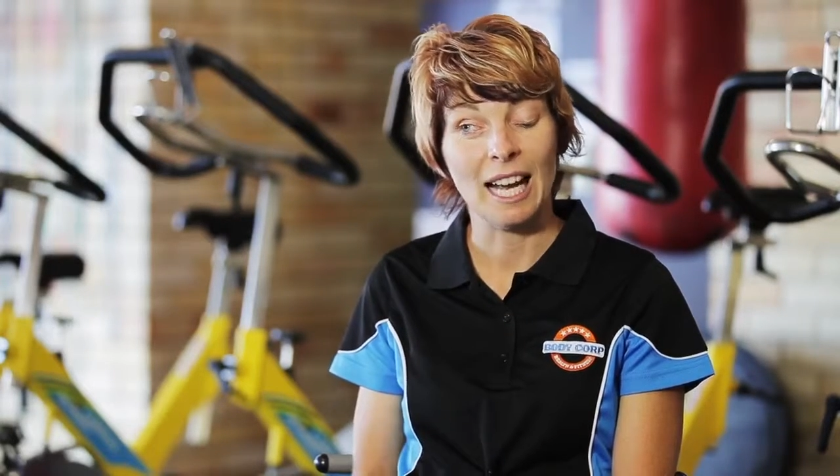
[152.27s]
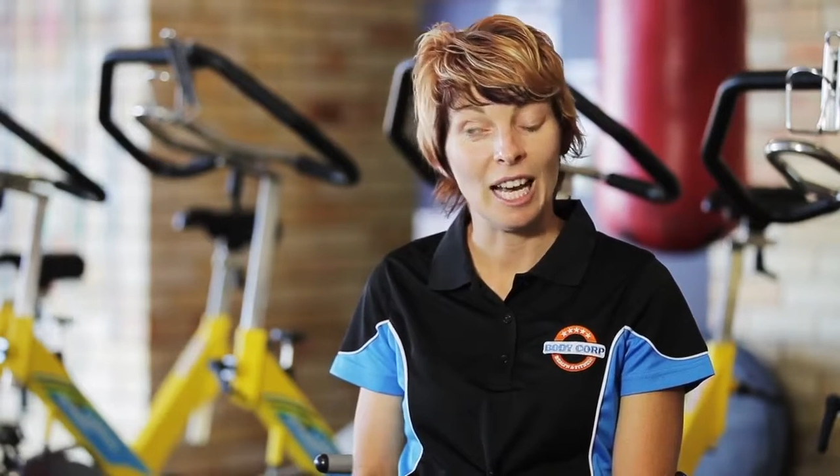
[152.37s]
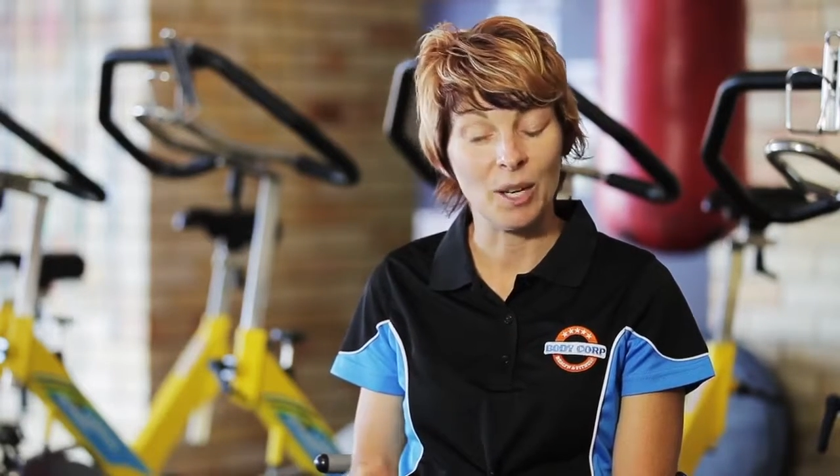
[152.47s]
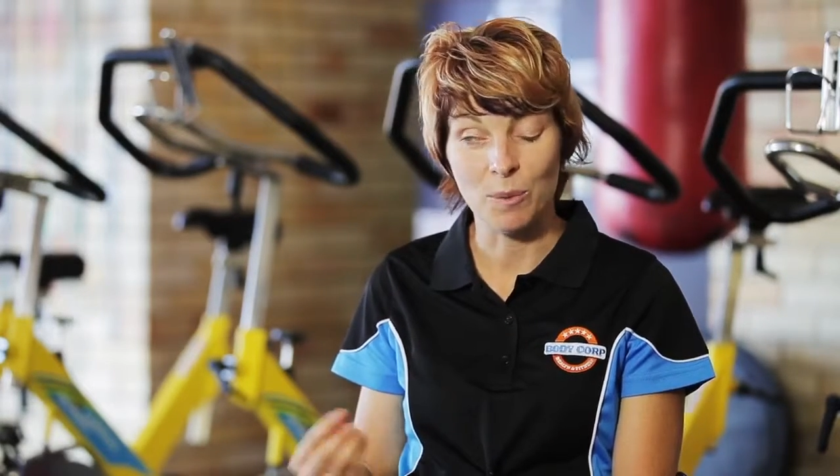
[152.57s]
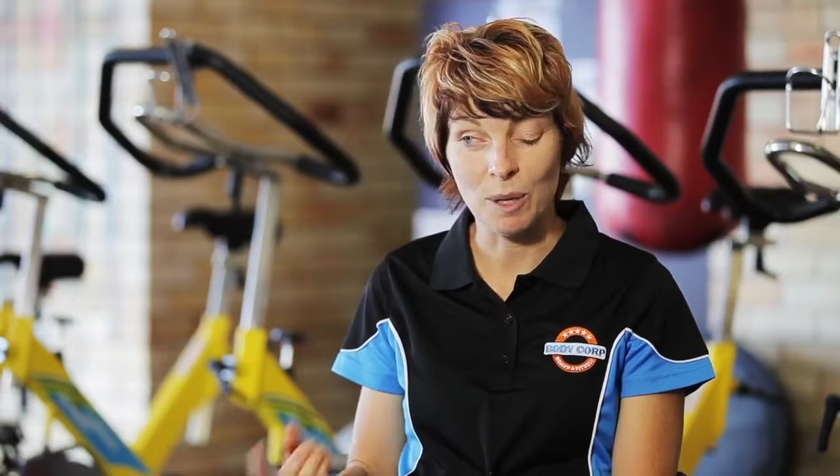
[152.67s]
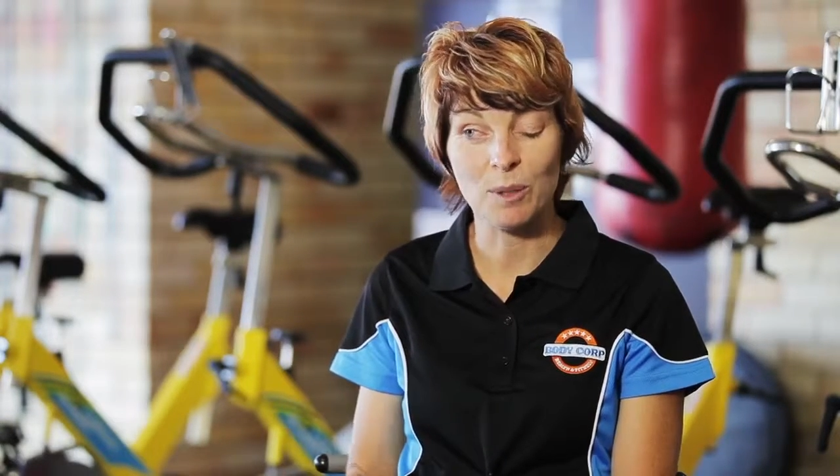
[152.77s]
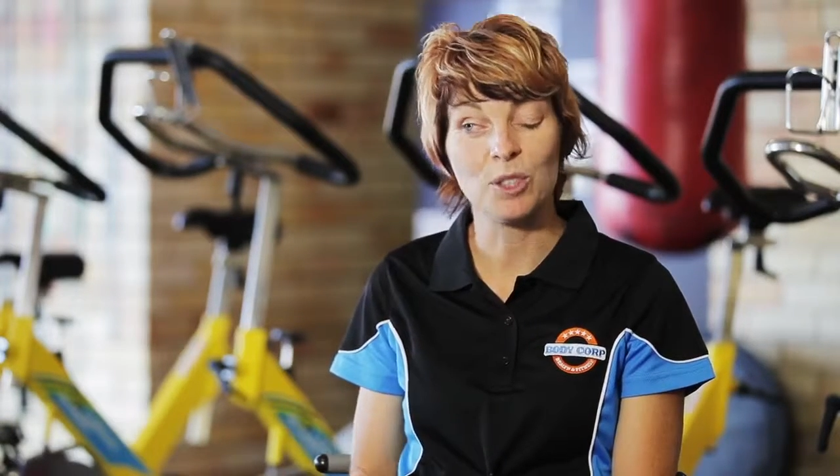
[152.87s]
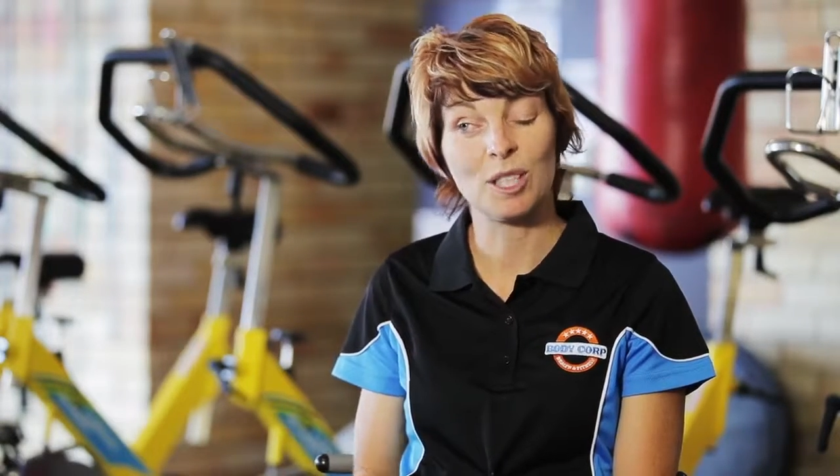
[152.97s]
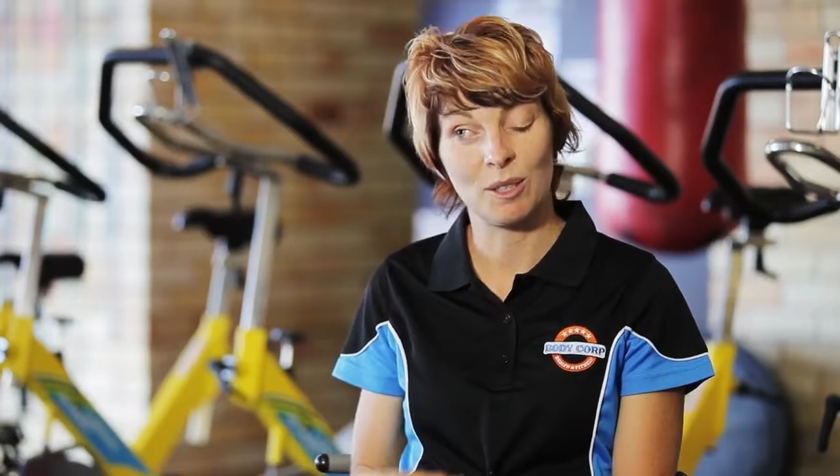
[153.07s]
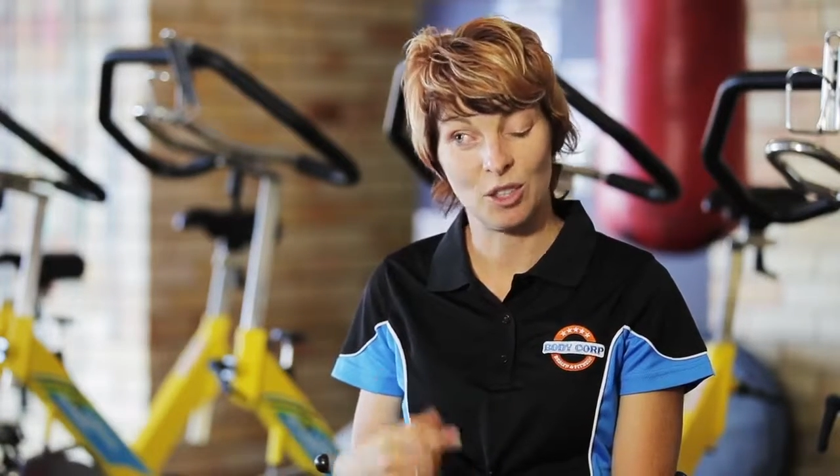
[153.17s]
and we were
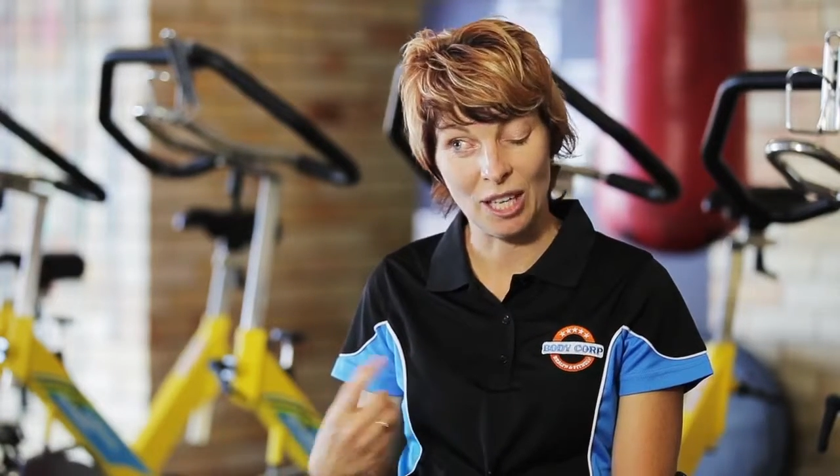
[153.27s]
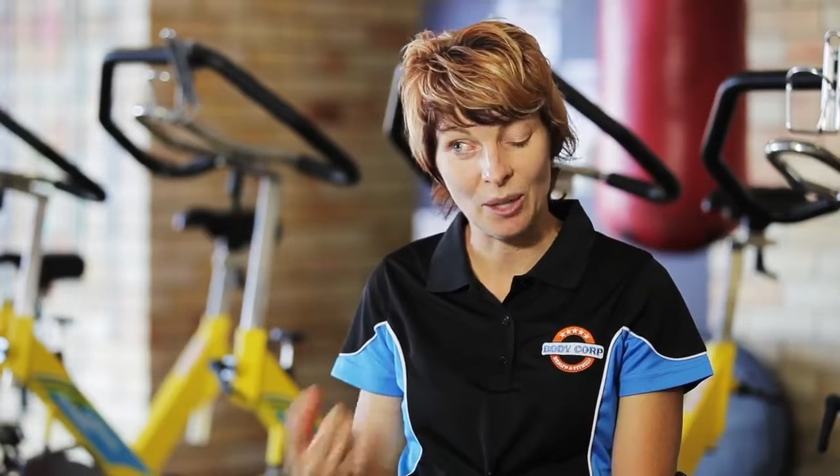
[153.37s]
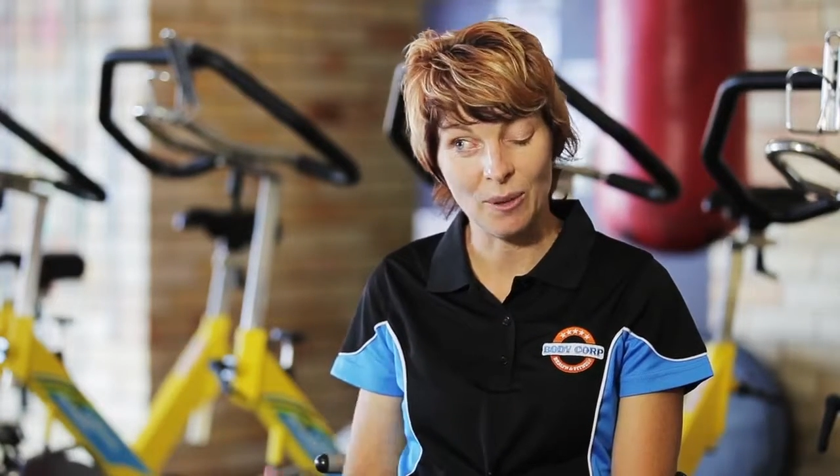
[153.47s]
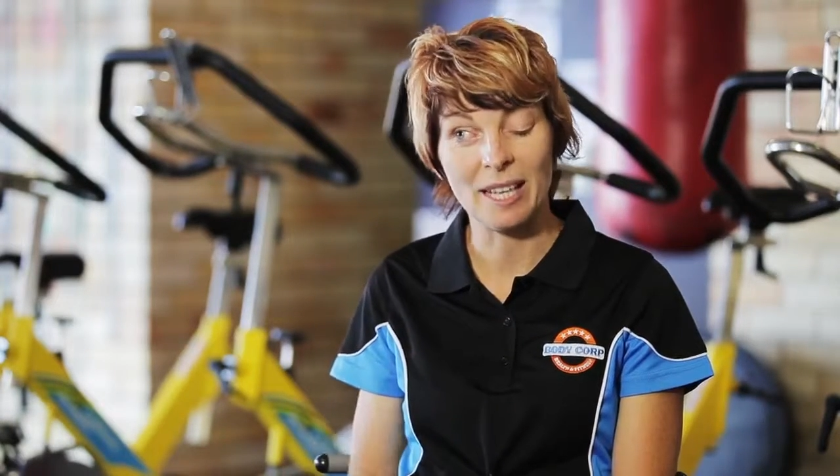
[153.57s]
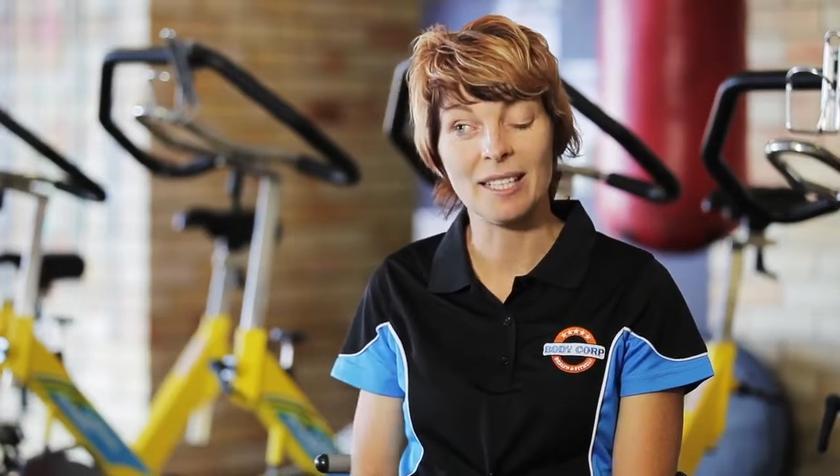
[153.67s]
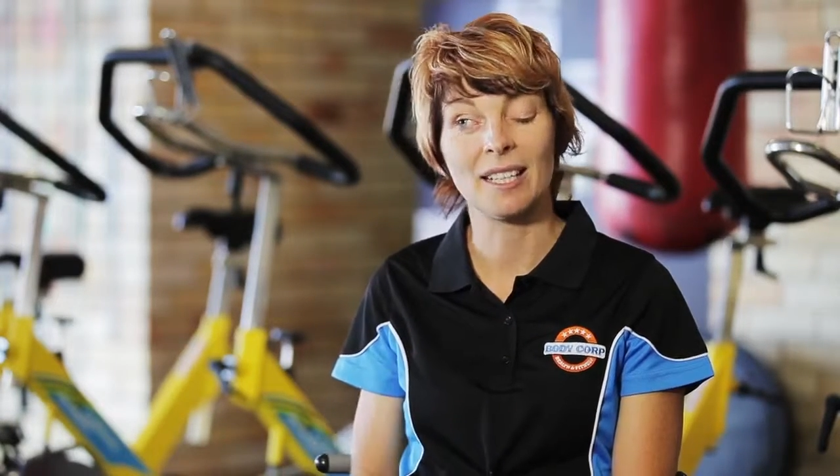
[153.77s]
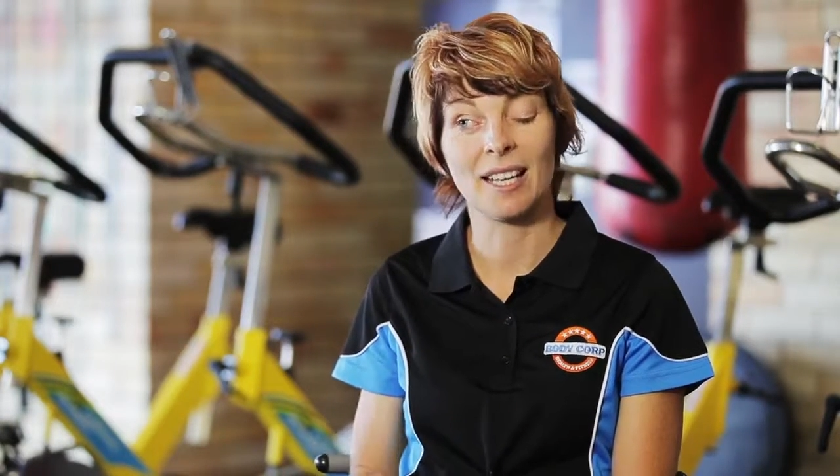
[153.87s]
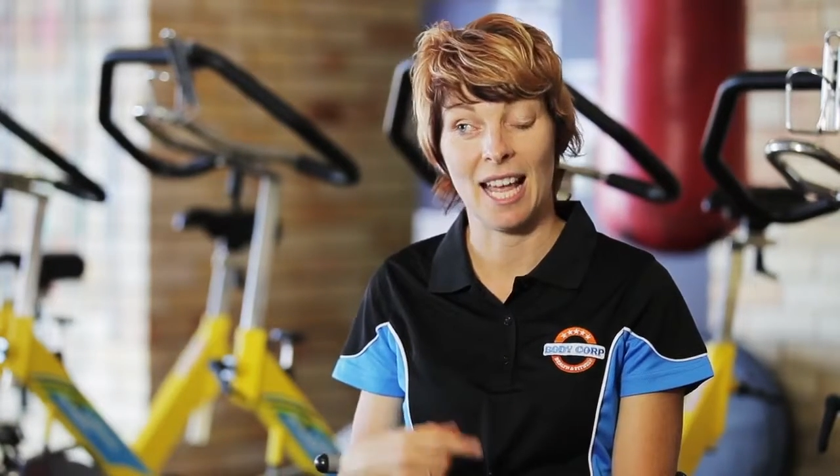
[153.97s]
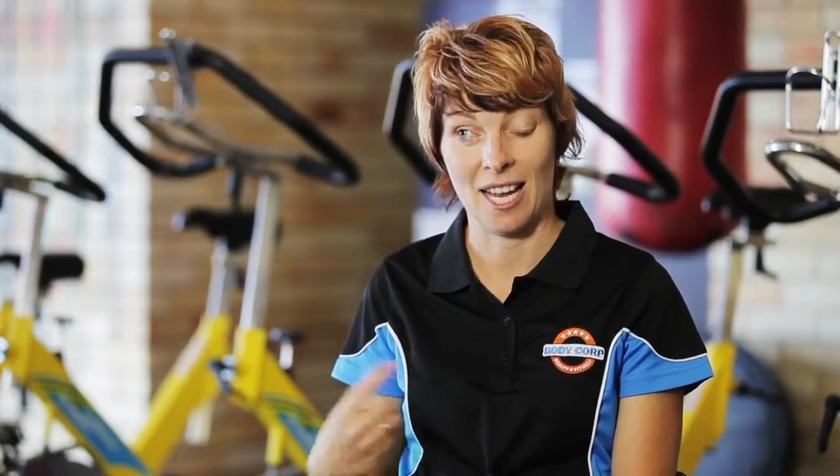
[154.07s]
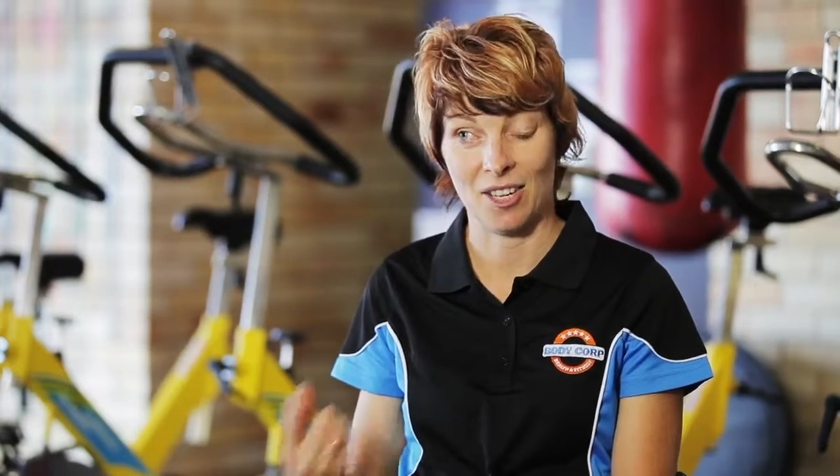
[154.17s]
just generating
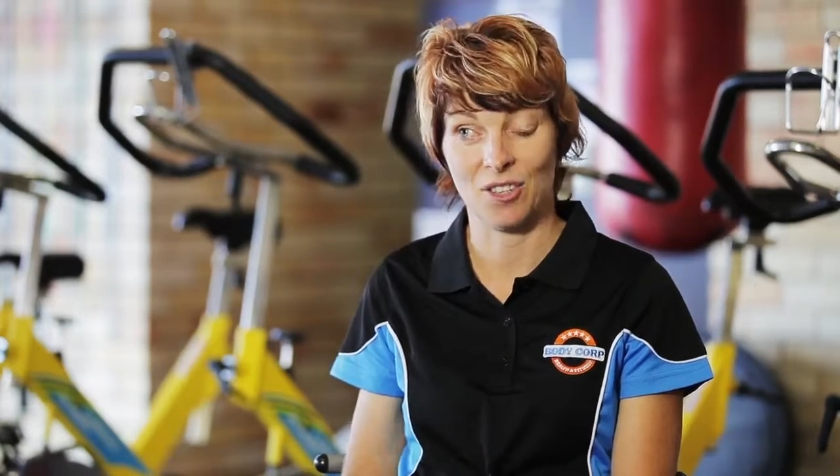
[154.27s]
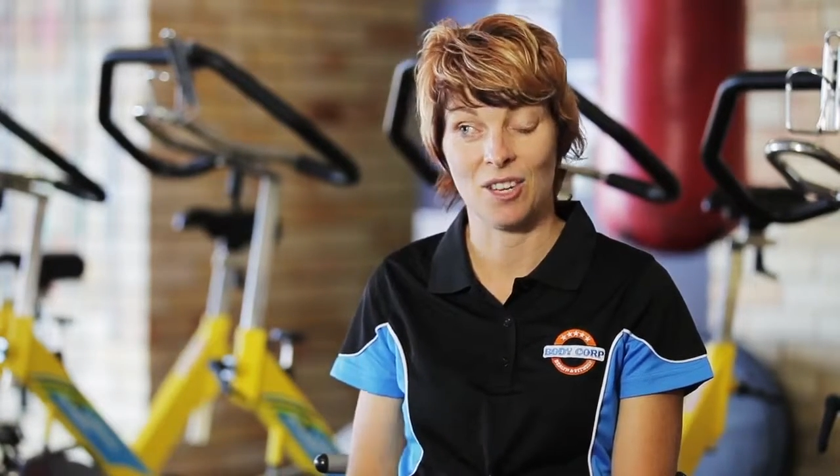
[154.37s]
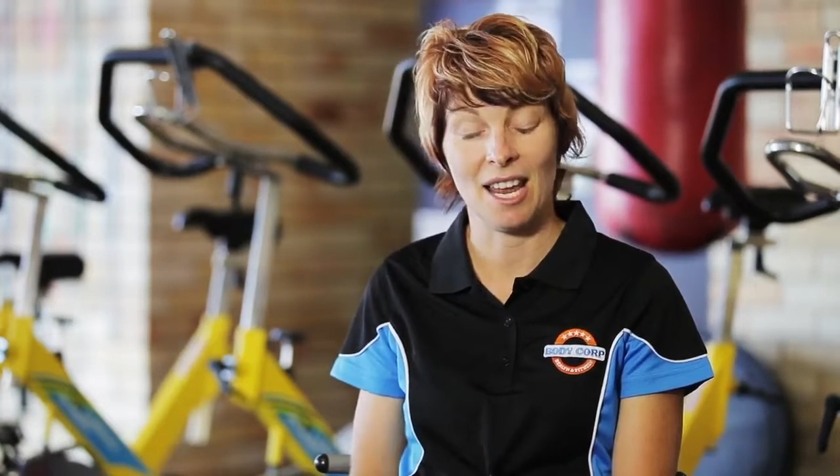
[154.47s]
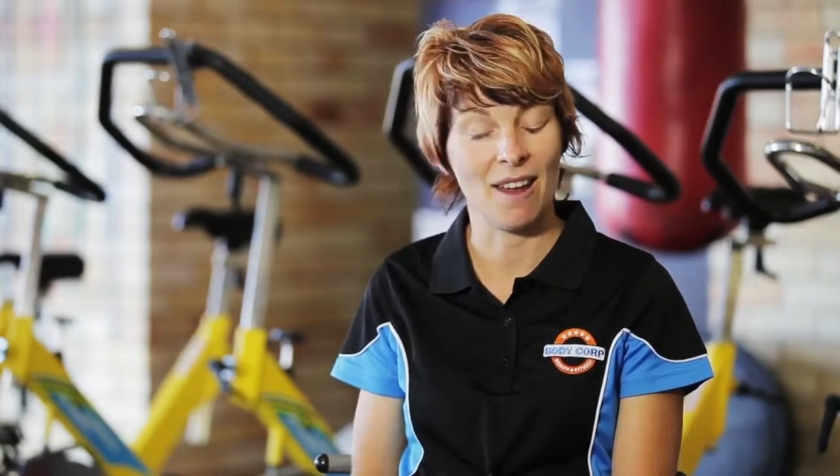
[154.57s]
cash